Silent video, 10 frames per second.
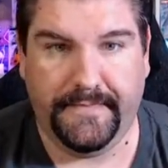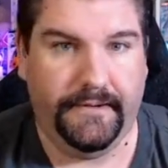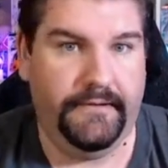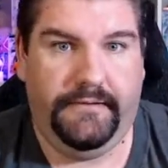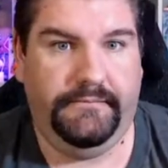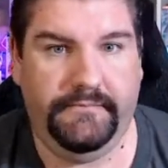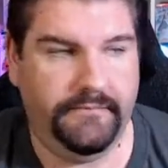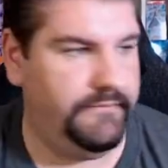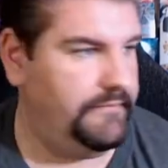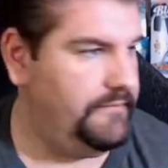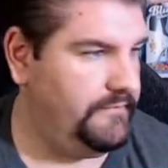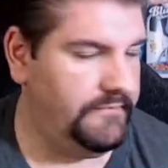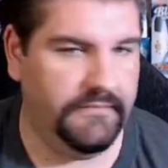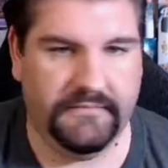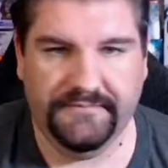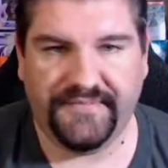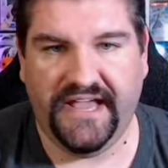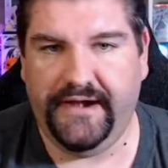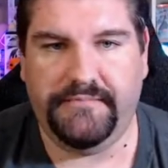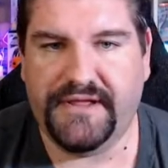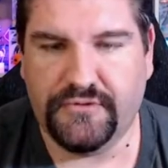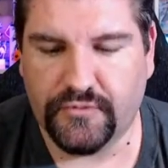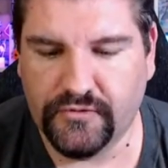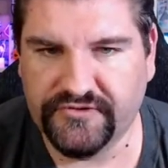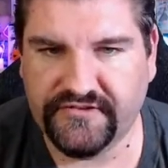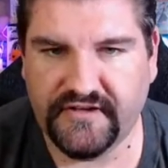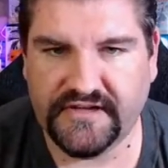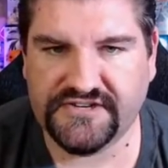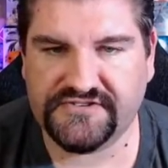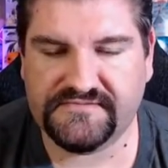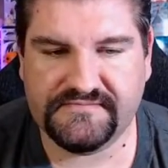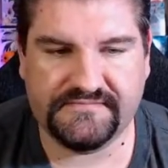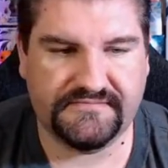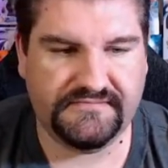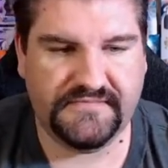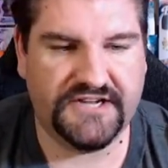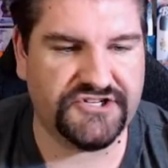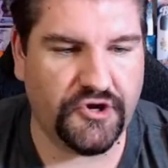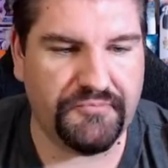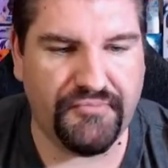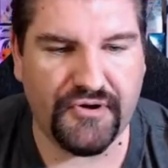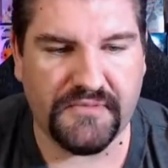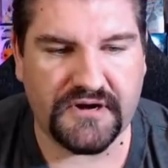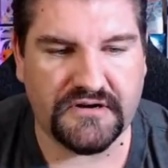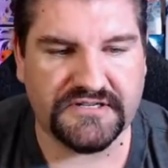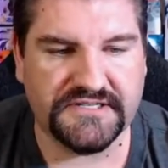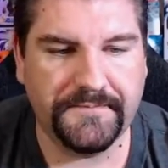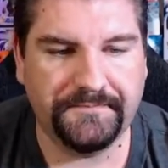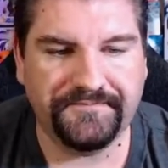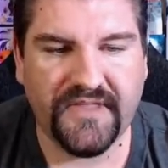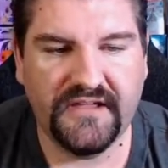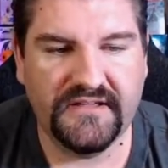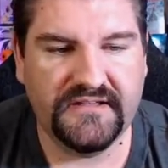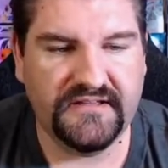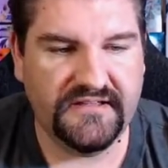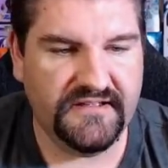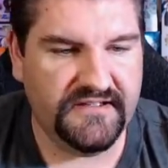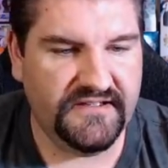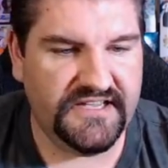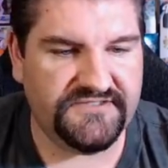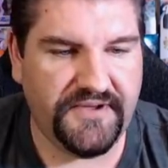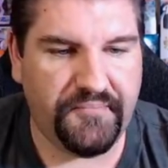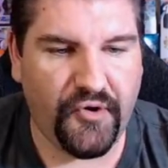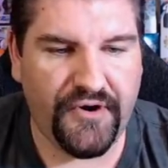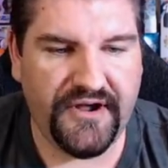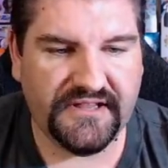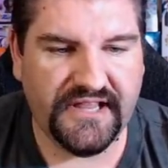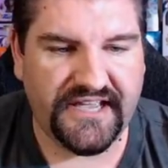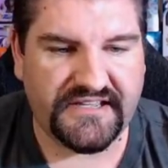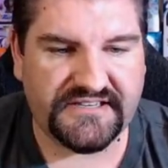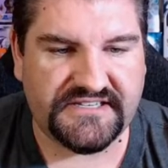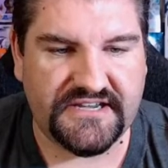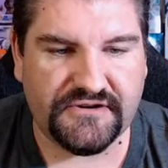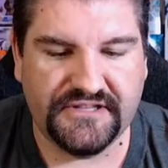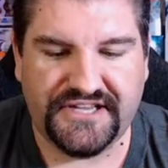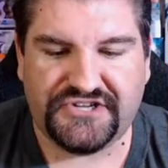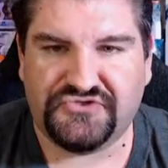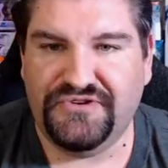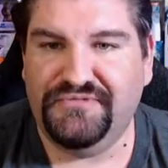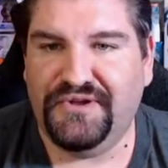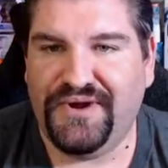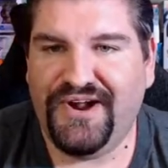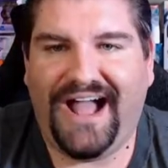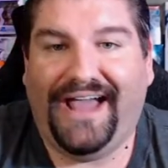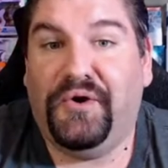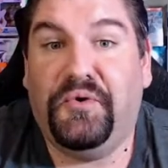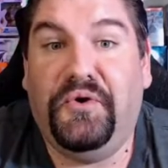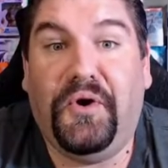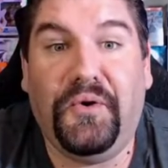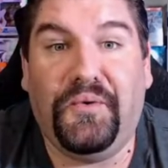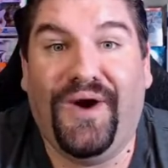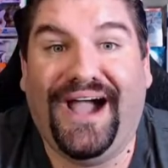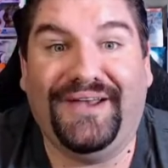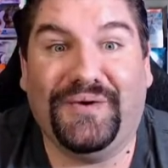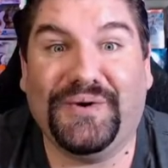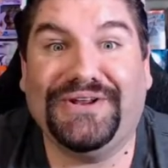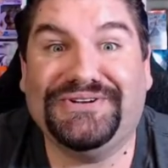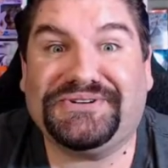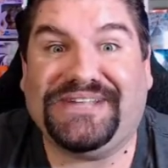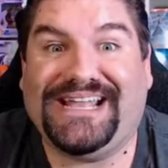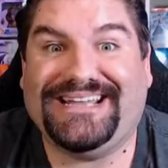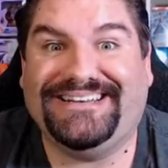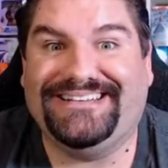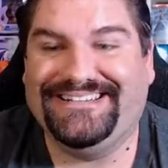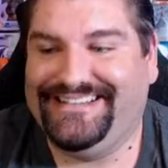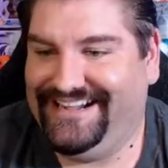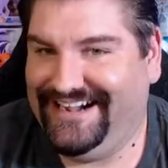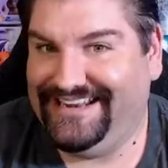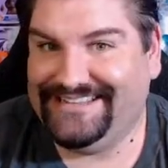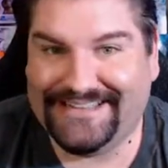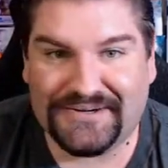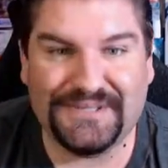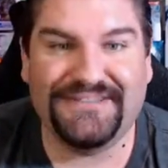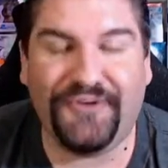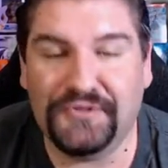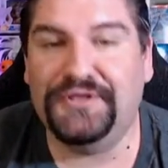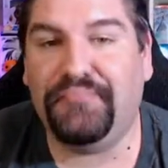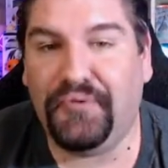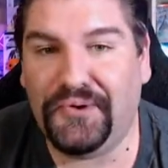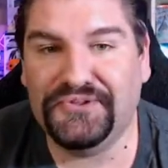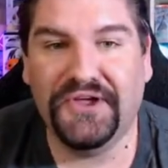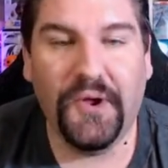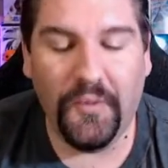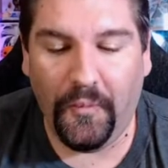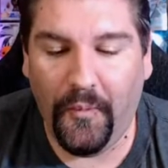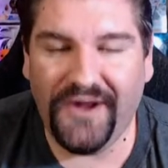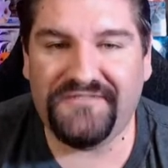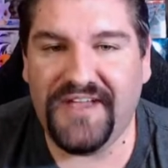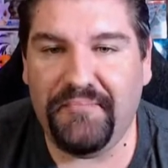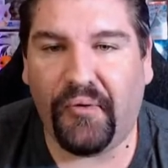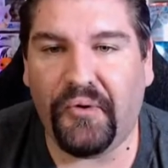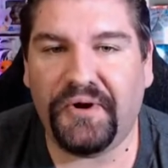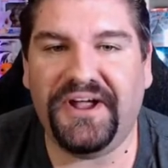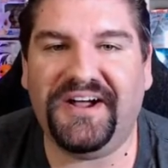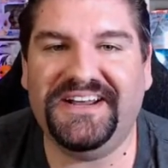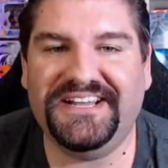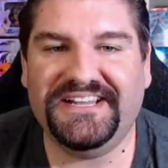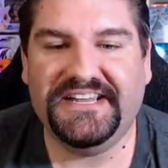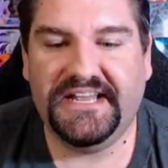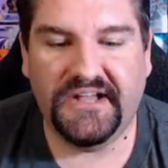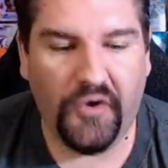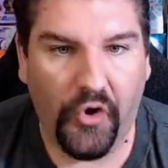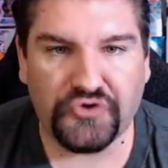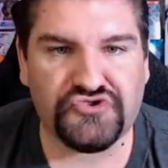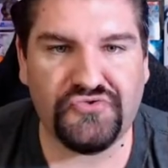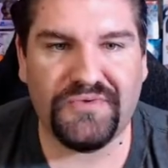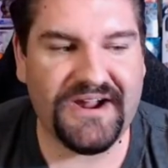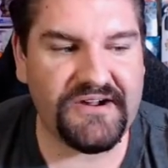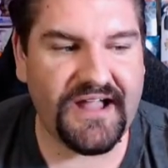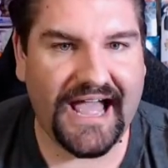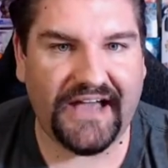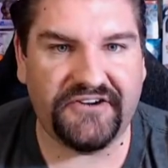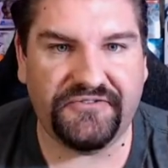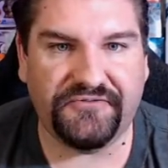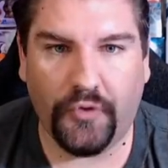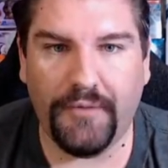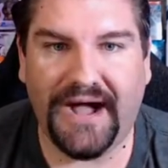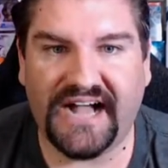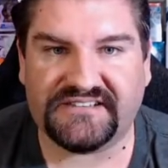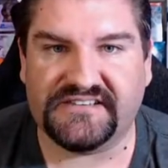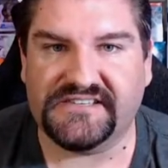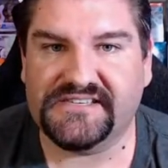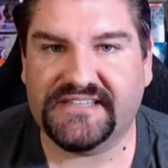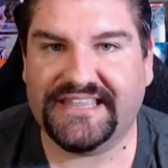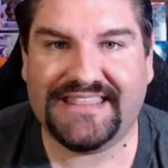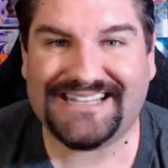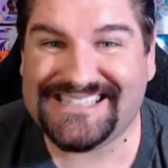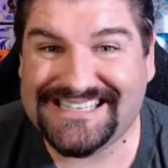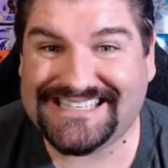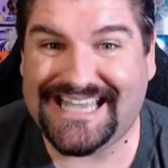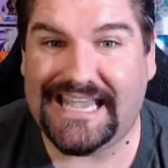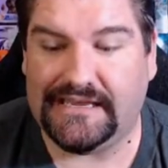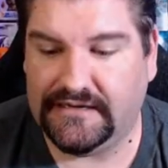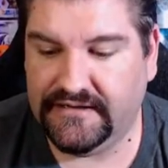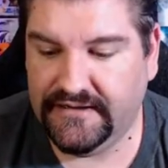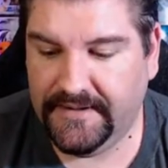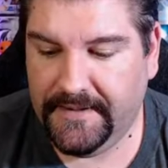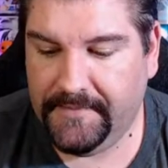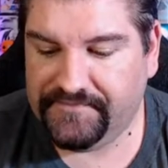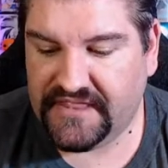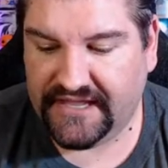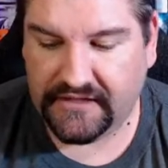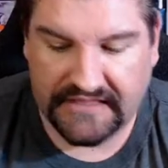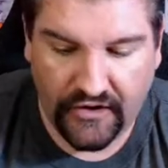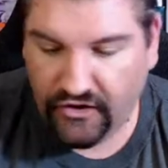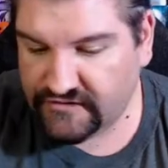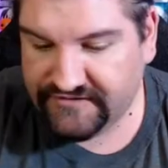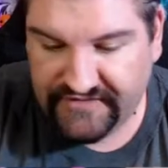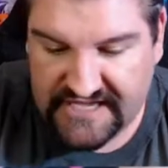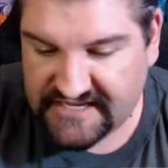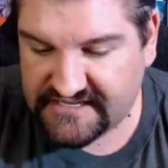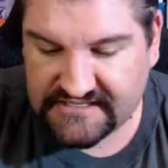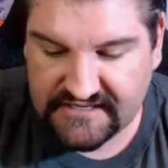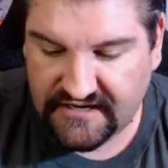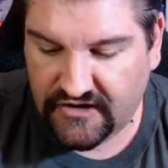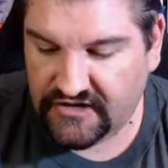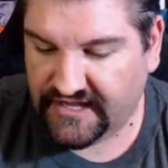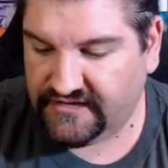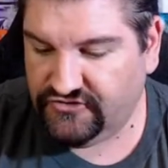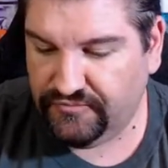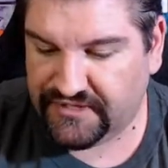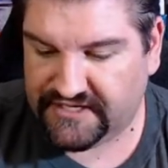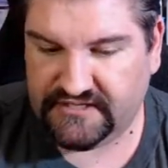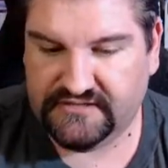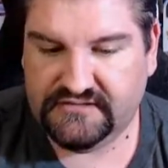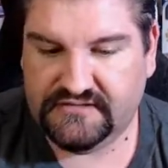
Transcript: I don't know. I didn't make the rules. I just I just opened Pokemon cards. Is Vaporeon like secretly extremely rare? I don't know. I don't understand. I literally have only pulled one Vaporeon ultra rare out of four boxes. Like that's insane. Like all of these are like duplicate.